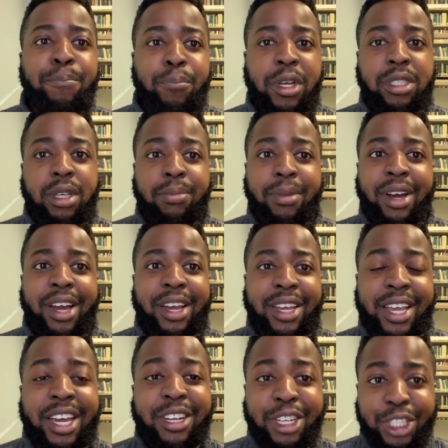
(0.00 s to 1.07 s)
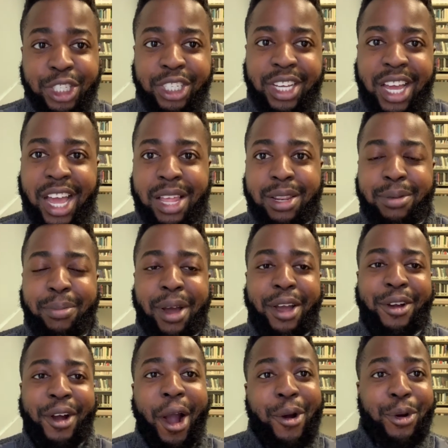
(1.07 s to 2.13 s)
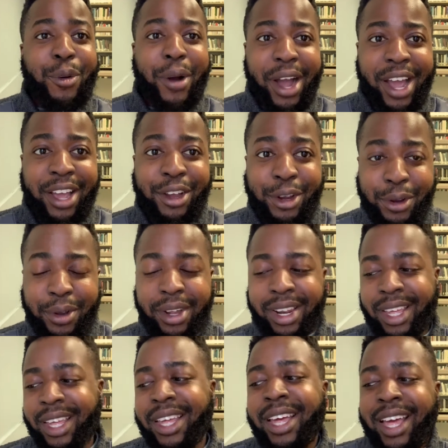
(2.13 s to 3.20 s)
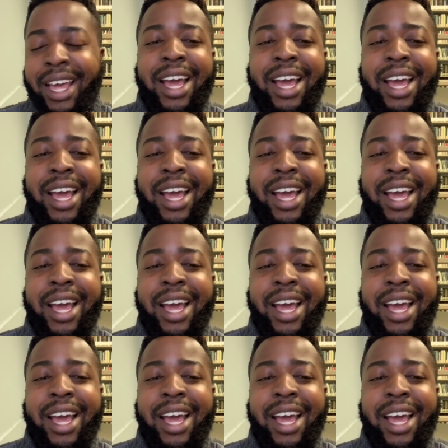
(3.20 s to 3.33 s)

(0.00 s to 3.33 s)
based on my energy and my ROI currently,